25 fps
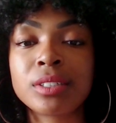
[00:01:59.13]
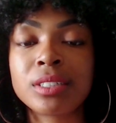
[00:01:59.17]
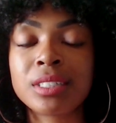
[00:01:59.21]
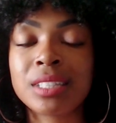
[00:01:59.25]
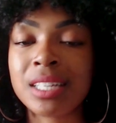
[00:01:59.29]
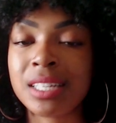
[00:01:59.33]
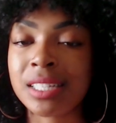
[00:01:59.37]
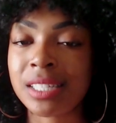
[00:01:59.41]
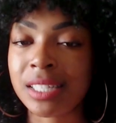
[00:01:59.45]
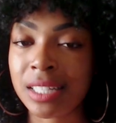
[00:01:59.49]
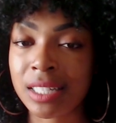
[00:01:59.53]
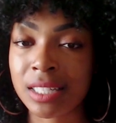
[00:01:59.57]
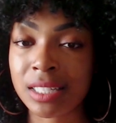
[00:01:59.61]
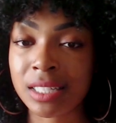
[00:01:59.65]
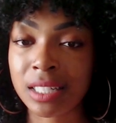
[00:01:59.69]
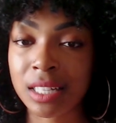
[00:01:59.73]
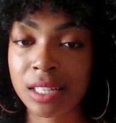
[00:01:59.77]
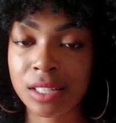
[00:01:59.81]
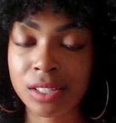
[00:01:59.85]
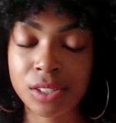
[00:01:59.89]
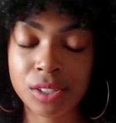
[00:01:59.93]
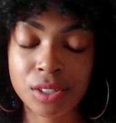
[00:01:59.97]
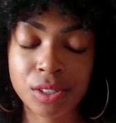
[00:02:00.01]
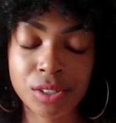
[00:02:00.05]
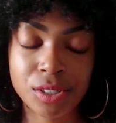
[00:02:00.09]
listened,
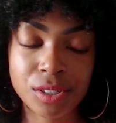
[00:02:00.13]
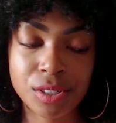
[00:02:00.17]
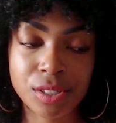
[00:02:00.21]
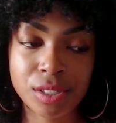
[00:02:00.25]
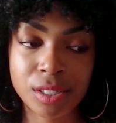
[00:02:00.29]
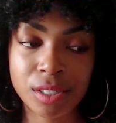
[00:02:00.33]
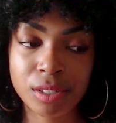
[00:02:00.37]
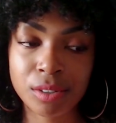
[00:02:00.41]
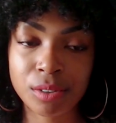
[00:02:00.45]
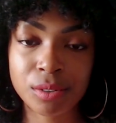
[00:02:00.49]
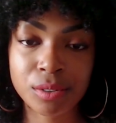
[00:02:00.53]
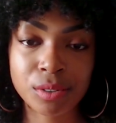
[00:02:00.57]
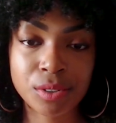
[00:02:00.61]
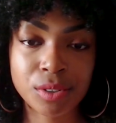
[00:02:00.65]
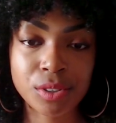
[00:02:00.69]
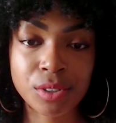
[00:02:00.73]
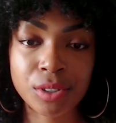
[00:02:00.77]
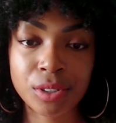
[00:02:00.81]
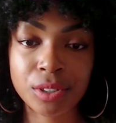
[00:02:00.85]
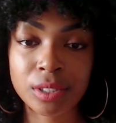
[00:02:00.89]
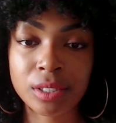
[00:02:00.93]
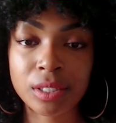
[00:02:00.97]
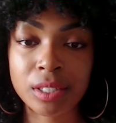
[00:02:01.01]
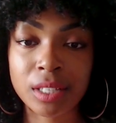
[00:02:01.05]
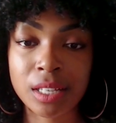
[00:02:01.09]
because there's little
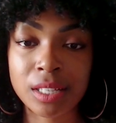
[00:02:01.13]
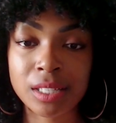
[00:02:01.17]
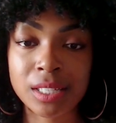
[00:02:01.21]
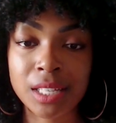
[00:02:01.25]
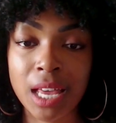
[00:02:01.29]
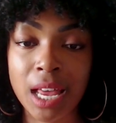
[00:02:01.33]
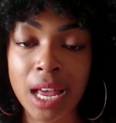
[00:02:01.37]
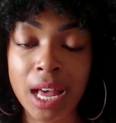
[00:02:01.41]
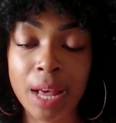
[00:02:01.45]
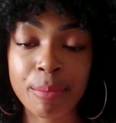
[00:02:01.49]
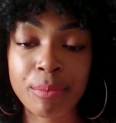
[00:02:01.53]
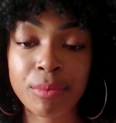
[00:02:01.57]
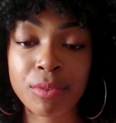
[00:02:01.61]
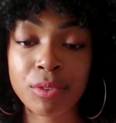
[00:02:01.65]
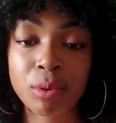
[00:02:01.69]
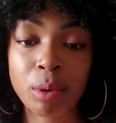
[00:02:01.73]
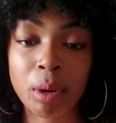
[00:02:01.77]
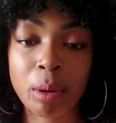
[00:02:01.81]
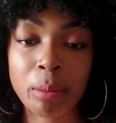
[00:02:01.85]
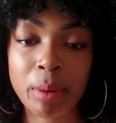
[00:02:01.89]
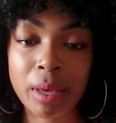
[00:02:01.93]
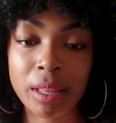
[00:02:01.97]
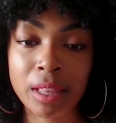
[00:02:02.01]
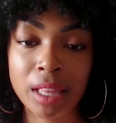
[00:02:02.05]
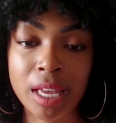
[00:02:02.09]
certain things that happened
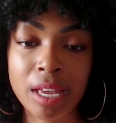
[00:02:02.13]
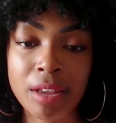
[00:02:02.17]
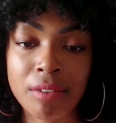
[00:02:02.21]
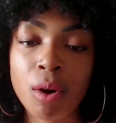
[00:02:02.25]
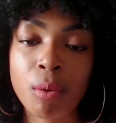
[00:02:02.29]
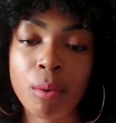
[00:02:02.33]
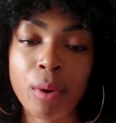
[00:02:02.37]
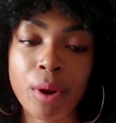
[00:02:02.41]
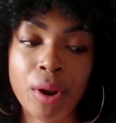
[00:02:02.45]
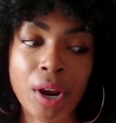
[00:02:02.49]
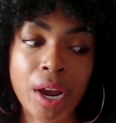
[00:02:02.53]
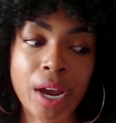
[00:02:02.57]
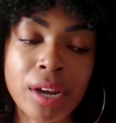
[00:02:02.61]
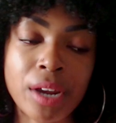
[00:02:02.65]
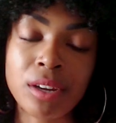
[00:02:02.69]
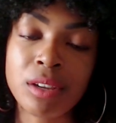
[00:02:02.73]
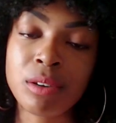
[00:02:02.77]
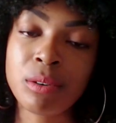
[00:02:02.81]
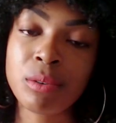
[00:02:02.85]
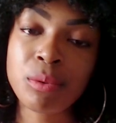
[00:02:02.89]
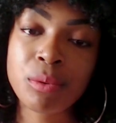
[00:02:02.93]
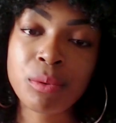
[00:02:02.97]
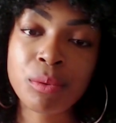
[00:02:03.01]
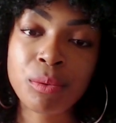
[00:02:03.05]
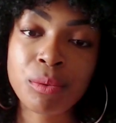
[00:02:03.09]
throughout my life where
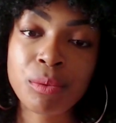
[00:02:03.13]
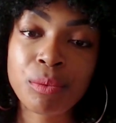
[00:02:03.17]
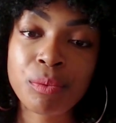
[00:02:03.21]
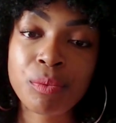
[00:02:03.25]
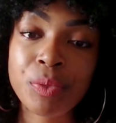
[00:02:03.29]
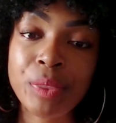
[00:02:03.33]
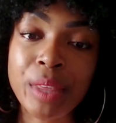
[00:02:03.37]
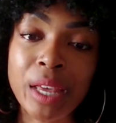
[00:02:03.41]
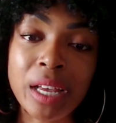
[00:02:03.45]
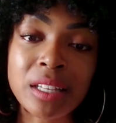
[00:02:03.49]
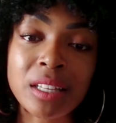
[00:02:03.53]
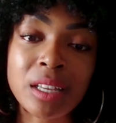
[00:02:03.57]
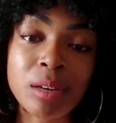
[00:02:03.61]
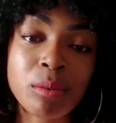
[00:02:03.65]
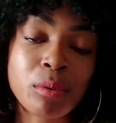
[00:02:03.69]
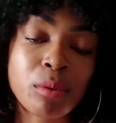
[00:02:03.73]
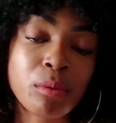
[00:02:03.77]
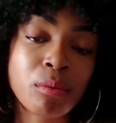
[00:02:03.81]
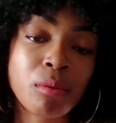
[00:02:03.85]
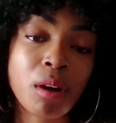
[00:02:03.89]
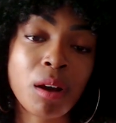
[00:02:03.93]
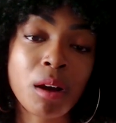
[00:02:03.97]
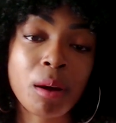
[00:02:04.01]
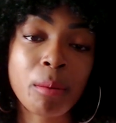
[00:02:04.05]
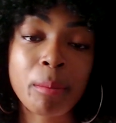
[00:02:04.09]
knew that they were
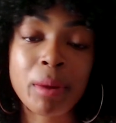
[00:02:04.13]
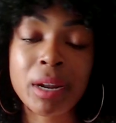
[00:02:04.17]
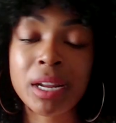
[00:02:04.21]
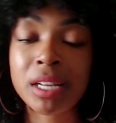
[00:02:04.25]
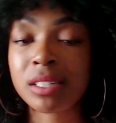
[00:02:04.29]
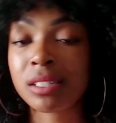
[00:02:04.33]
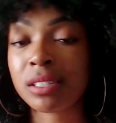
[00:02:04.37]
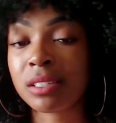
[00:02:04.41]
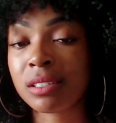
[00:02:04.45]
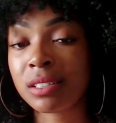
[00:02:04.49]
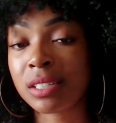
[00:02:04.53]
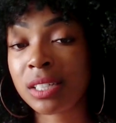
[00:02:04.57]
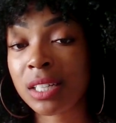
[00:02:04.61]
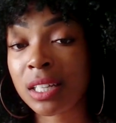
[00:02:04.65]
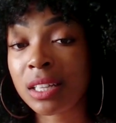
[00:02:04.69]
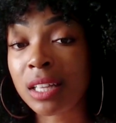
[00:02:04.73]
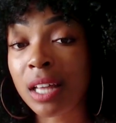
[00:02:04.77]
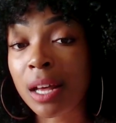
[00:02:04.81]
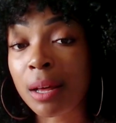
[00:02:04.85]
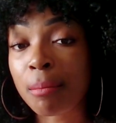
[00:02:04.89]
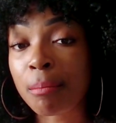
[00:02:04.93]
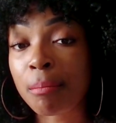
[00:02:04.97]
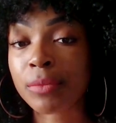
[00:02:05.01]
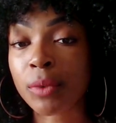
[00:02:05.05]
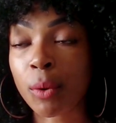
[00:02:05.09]
wrong, but I still did
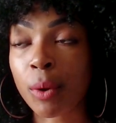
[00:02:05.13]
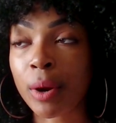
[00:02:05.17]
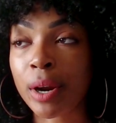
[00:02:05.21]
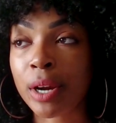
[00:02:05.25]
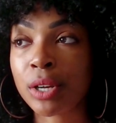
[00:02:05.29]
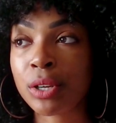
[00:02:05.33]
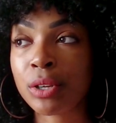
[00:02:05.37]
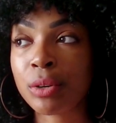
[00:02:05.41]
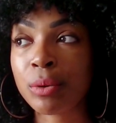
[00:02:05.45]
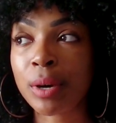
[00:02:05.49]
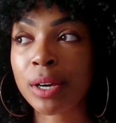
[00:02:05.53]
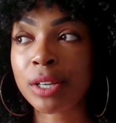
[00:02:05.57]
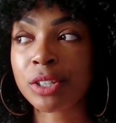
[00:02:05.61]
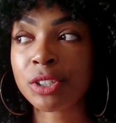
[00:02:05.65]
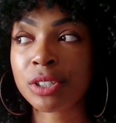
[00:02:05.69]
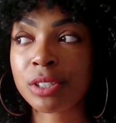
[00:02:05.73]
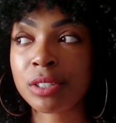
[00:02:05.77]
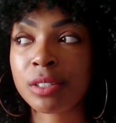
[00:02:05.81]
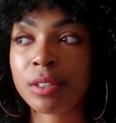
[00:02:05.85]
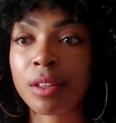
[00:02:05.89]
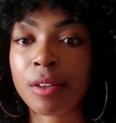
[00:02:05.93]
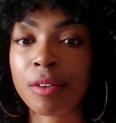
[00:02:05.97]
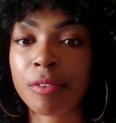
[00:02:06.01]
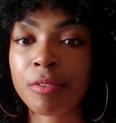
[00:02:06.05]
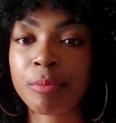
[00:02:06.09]
them, or I knew I
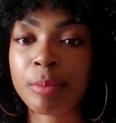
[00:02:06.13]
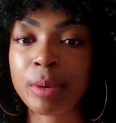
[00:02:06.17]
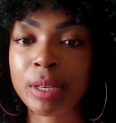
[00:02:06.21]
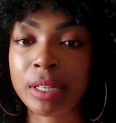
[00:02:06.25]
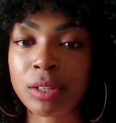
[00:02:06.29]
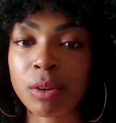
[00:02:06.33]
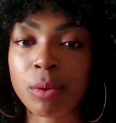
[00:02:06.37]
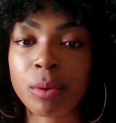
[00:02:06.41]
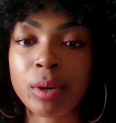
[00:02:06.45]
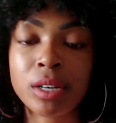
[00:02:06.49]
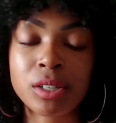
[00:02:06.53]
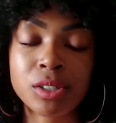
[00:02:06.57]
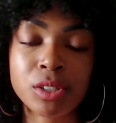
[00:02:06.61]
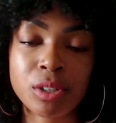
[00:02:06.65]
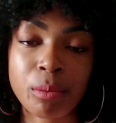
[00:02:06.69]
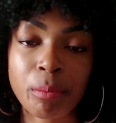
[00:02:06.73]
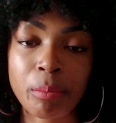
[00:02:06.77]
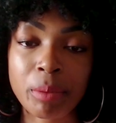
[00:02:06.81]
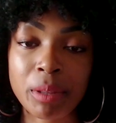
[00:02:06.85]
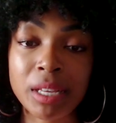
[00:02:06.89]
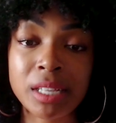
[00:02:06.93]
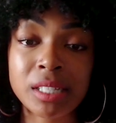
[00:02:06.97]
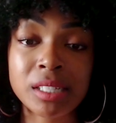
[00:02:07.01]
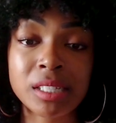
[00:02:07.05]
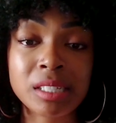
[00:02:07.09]
shouldn't have been going certain
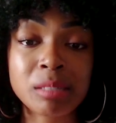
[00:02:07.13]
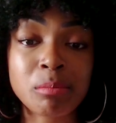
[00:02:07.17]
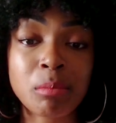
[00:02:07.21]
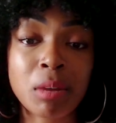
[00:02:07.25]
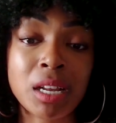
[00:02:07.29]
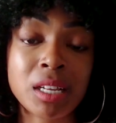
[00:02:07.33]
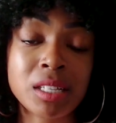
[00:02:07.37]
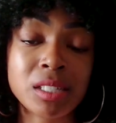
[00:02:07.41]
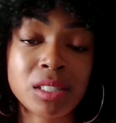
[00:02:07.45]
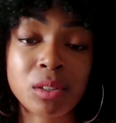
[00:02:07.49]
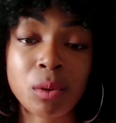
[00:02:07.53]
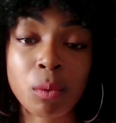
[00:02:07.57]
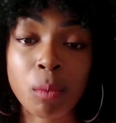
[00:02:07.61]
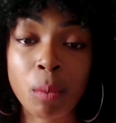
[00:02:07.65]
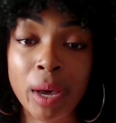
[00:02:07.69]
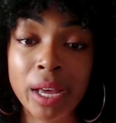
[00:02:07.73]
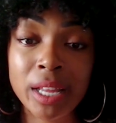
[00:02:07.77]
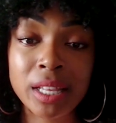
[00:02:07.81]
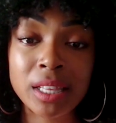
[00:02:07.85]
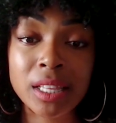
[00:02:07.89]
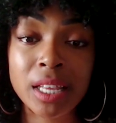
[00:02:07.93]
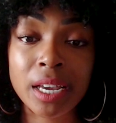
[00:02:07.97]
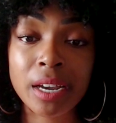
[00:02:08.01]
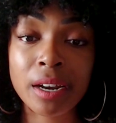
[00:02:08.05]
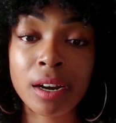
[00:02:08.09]
places, but I still
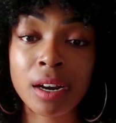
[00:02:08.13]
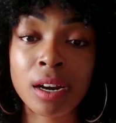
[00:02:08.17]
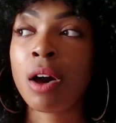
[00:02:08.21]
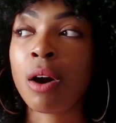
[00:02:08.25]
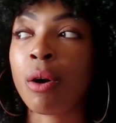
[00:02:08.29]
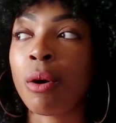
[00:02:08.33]
went there,